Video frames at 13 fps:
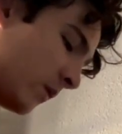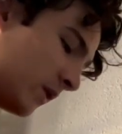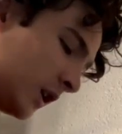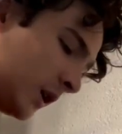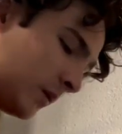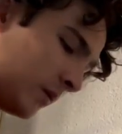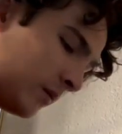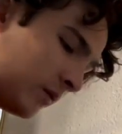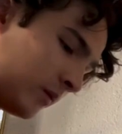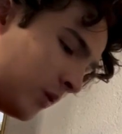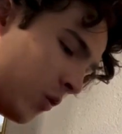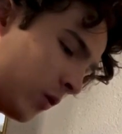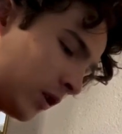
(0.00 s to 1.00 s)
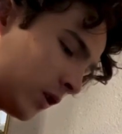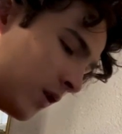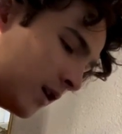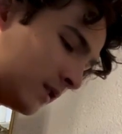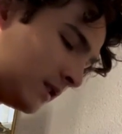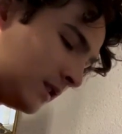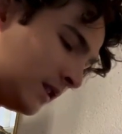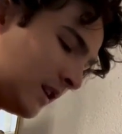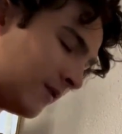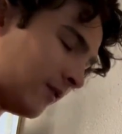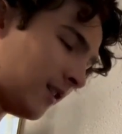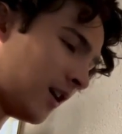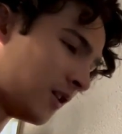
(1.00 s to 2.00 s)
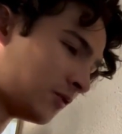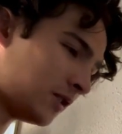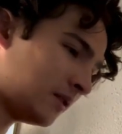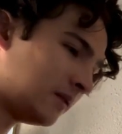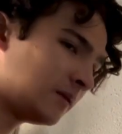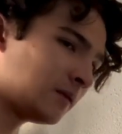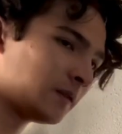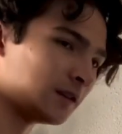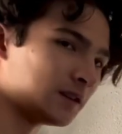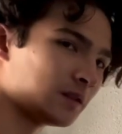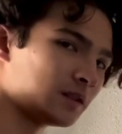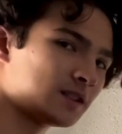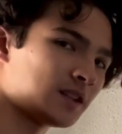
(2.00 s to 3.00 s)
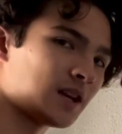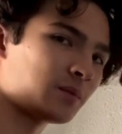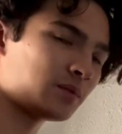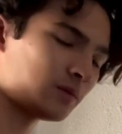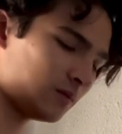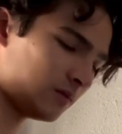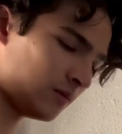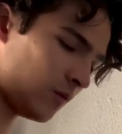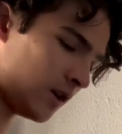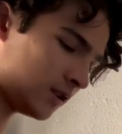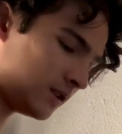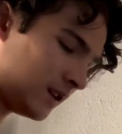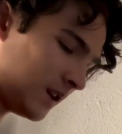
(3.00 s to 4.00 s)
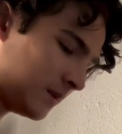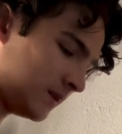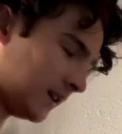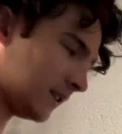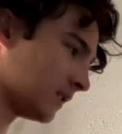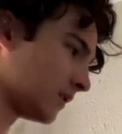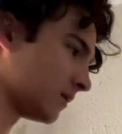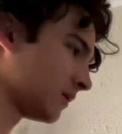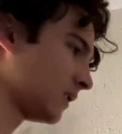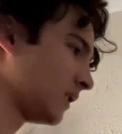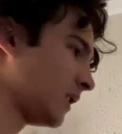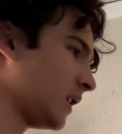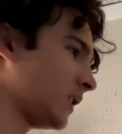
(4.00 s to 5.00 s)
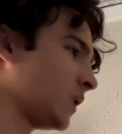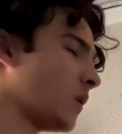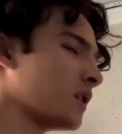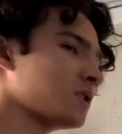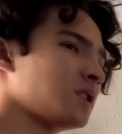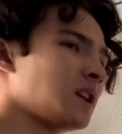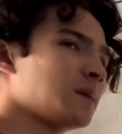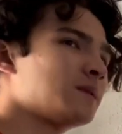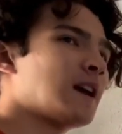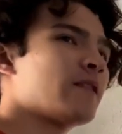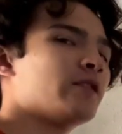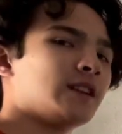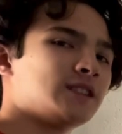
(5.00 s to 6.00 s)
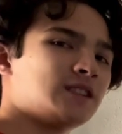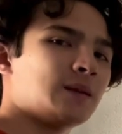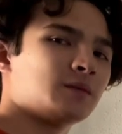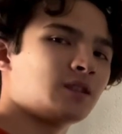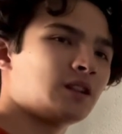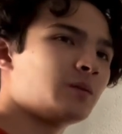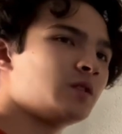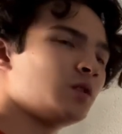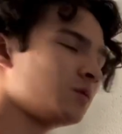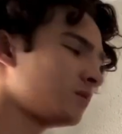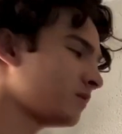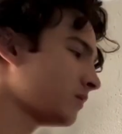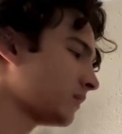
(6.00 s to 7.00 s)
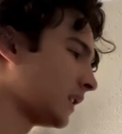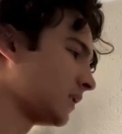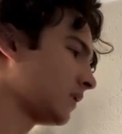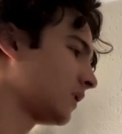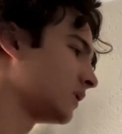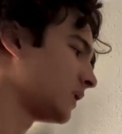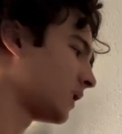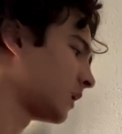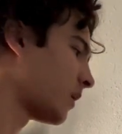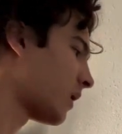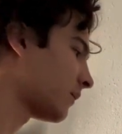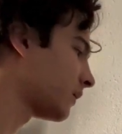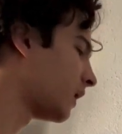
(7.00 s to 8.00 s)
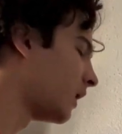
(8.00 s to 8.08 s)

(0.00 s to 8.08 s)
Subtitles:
minimum order quantity of 100 for stamp washi tapes, the washi tapes that have stamps on them and you can tear them off.